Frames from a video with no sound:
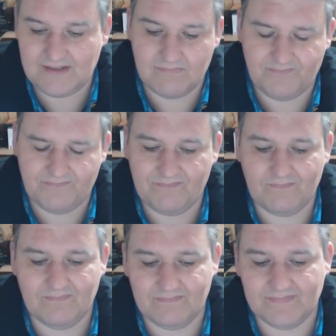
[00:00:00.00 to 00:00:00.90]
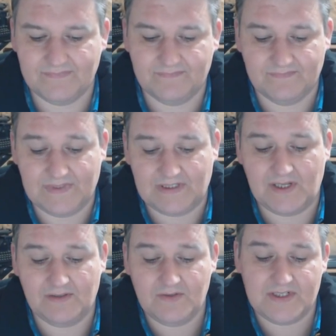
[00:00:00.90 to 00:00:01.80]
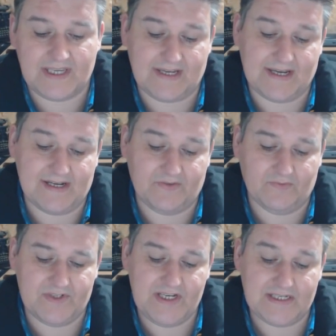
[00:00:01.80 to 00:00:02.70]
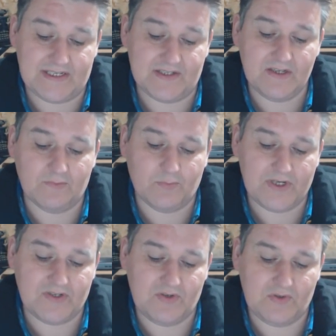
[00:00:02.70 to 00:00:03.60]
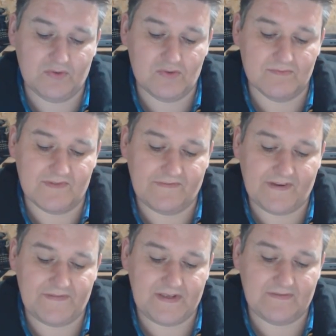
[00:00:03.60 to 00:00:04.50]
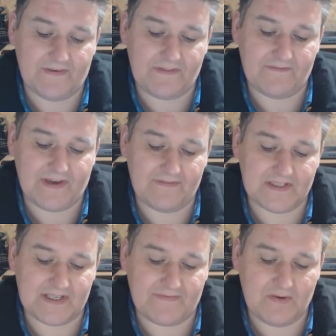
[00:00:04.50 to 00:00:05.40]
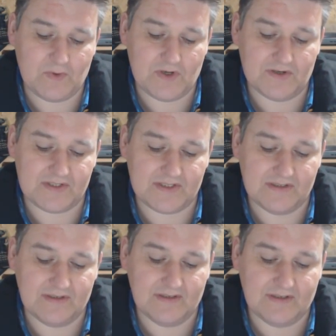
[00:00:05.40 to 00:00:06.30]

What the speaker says: It looks like a Kato. Jesus, 0.2 ohm, 55 to 70 watts.